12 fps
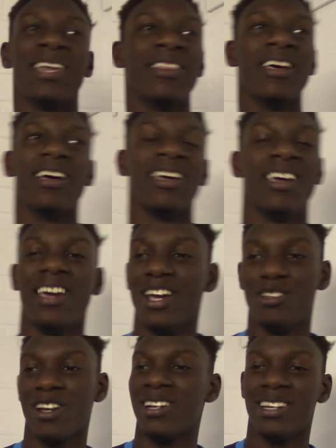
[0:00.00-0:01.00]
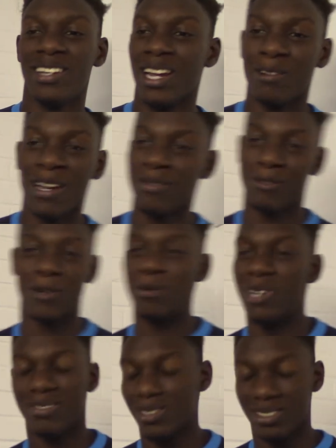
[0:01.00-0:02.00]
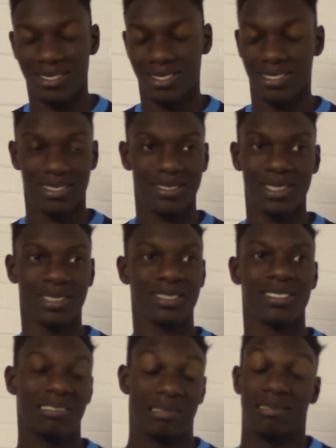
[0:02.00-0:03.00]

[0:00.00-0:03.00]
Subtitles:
and the adrenaline that ran through me was.